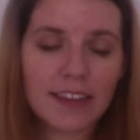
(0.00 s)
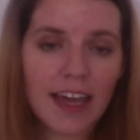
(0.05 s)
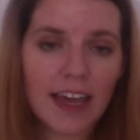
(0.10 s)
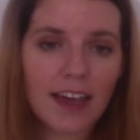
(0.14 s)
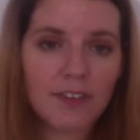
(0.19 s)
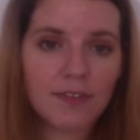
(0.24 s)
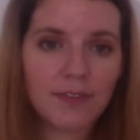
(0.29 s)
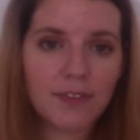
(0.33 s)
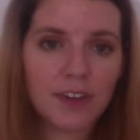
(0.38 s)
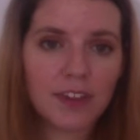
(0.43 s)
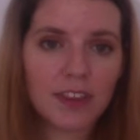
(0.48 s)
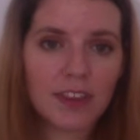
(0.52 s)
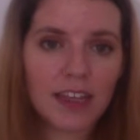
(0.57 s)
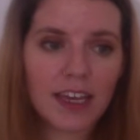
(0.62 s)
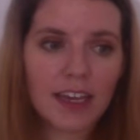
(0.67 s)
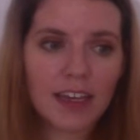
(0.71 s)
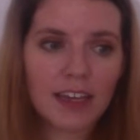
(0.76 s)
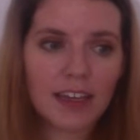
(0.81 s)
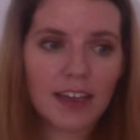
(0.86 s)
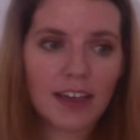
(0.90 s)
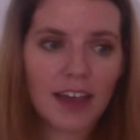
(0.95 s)
That for
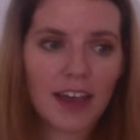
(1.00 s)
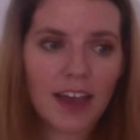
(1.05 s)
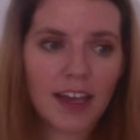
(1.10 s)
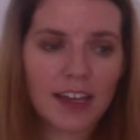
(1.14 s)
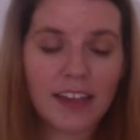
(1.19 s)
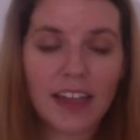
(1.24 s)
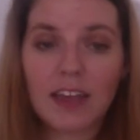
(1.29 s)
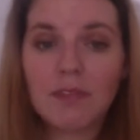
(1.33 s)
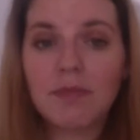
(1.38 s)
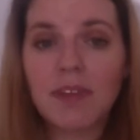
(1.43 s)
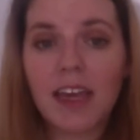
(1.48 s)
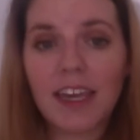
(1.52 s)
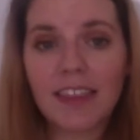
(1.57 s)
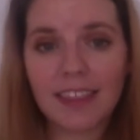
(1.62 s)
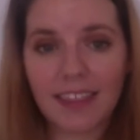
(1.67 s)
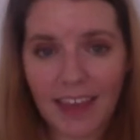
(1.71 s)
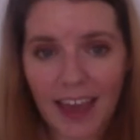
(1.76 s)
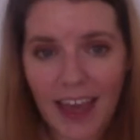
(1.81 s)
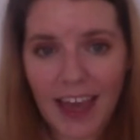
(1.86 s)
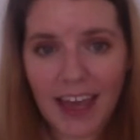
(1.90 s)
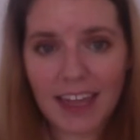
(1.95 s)
a claim
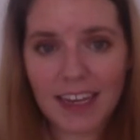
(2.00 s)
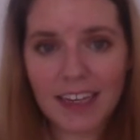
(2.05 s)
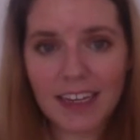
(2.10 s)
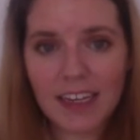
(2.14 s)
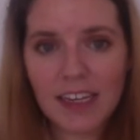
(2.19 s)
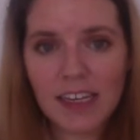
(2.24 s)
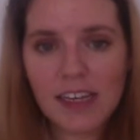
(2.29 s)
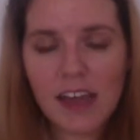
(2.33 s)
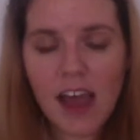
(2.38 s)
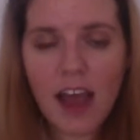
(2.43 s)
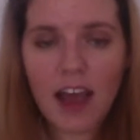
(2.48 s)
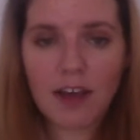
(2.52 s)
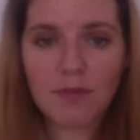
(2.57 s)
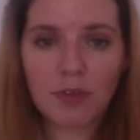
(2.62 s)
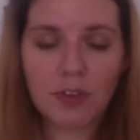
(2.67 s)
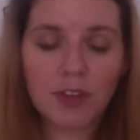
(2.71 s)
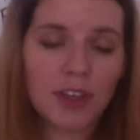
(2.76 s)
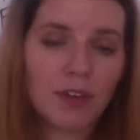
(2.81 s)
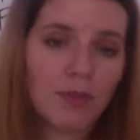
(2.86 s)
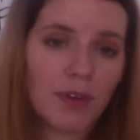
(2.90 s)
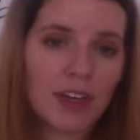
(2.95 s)
like that,
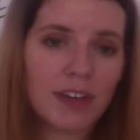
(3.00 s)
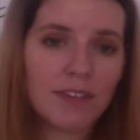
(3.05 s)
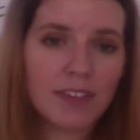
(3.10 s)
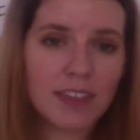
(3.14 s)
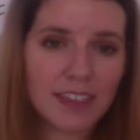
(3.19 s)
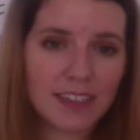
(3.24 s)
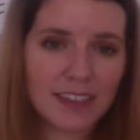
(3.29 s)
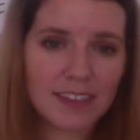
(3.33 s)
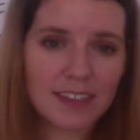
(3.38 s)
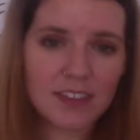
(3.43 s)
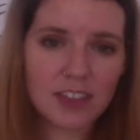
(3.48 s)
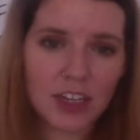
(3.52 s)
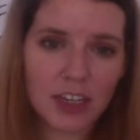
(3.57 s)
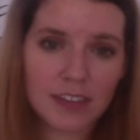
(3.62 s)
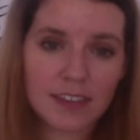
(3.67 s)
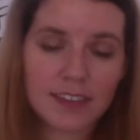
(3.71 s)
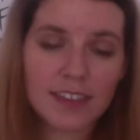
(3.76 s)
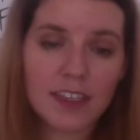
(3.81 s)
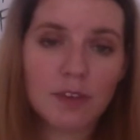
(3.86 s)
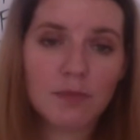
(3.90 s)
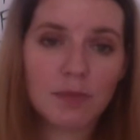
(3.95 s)
only one of the
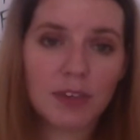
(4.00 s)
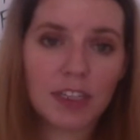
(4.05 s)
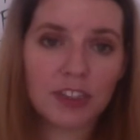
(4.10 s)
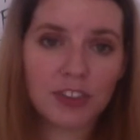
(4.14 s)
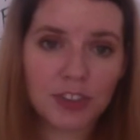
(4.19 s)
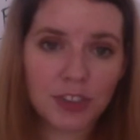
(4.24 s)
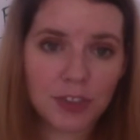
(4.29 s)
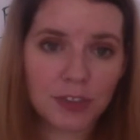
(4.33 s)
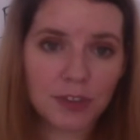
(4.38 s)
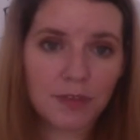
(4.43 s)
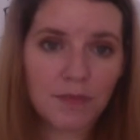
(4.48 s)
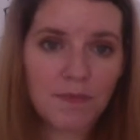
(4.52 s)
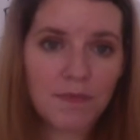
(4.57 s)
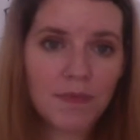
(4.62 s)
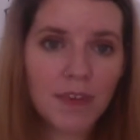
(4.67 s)
disjuncts can be true.